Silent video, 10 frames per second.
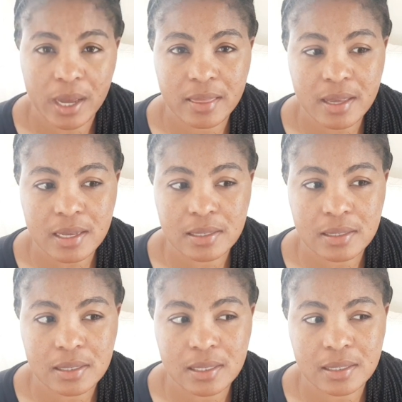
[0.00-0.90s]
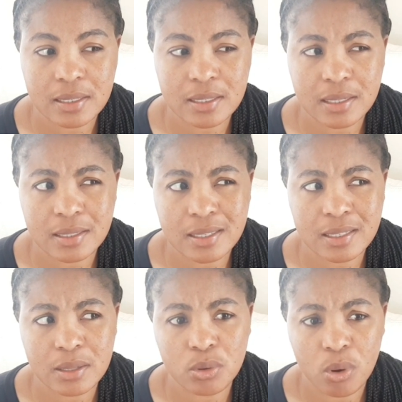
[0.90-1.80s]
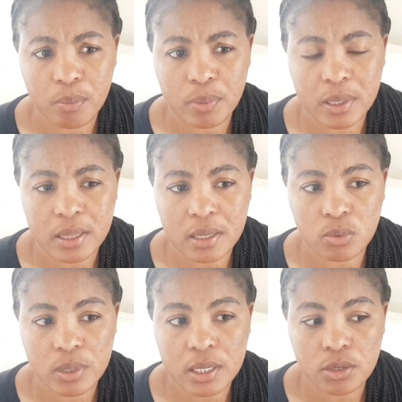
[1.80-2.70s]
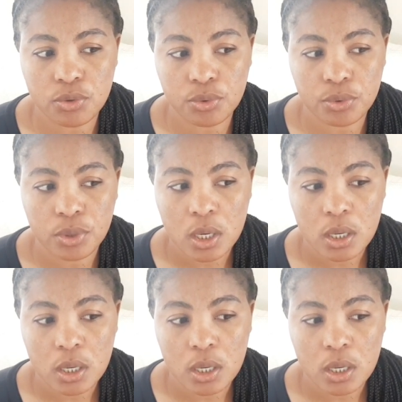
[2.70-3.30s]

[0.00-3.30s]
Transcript: I think it's it's it's it's a, it's a topic that we need to